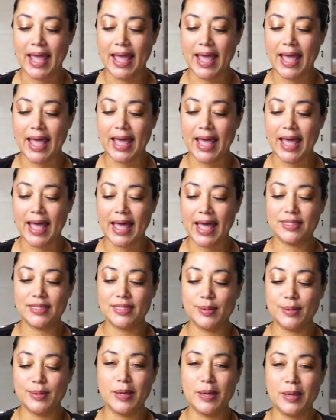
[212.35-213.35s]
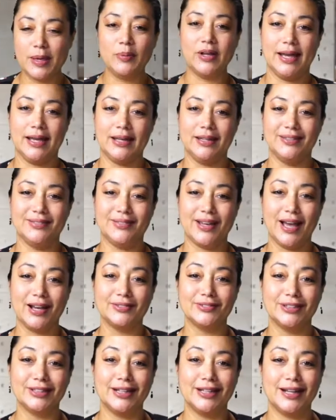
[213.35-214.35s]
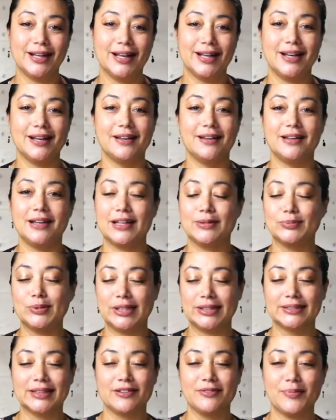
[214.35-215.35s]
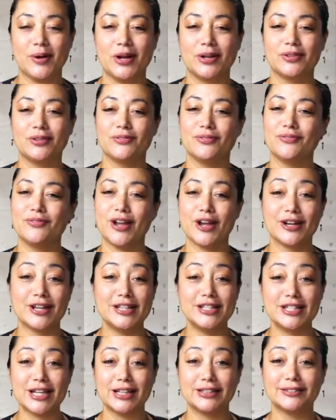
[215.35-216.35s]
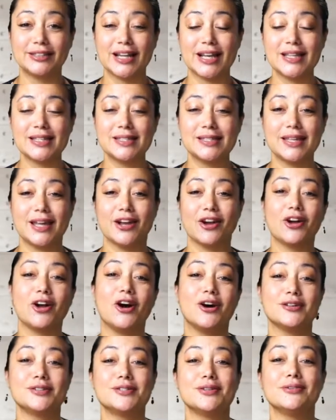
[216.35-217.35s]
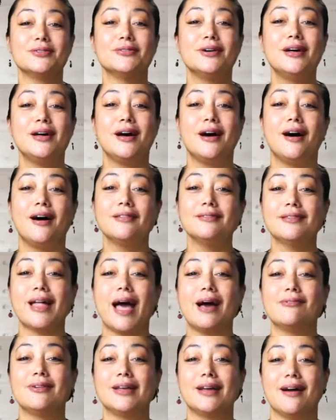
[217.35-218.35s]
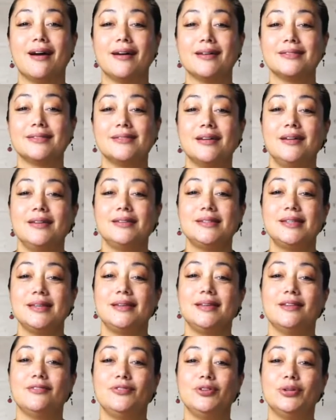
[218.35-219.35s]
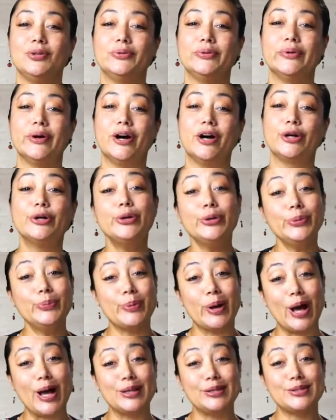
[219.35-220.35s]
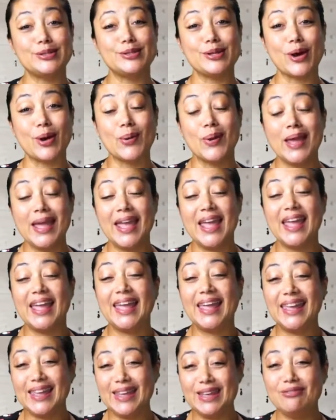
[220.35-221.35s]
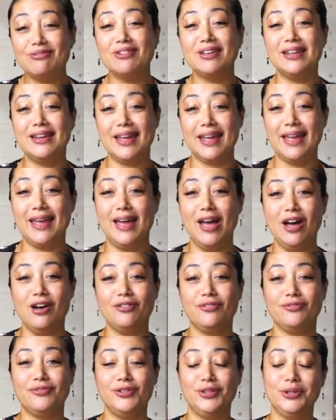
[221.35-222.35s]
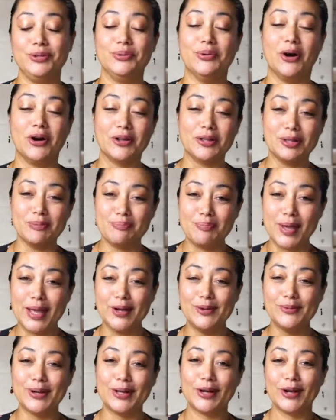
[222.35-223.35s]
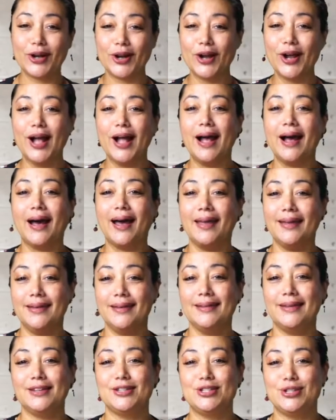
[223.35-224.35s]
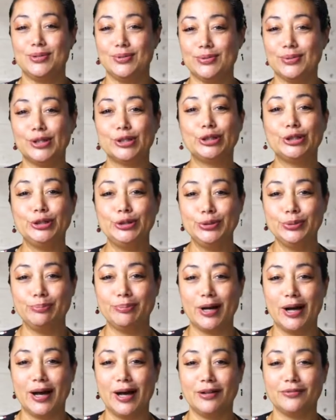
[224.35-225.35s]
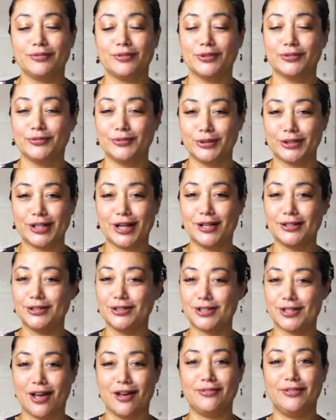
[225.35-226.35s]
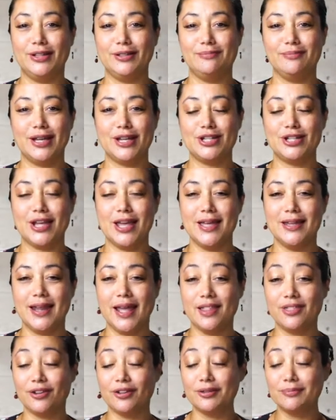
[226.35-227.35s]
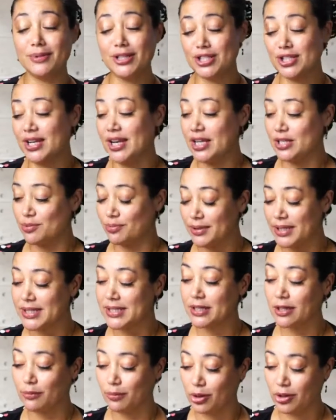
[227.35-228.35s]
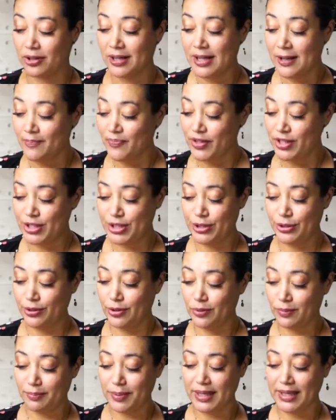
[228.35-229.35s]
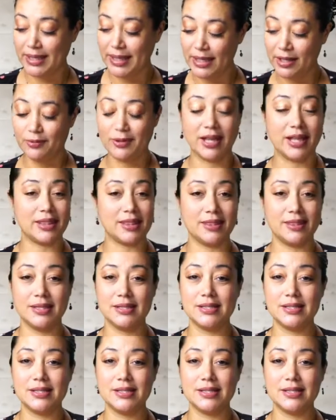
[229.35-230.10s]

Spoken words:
And the people at Out of Africa Wildlife Park, they're very generous. They are also allowing us to give you a coupon. So even if you aren't the big winner, I can get you a coupon for $4 off admission. And their admission is reasonable to begin with.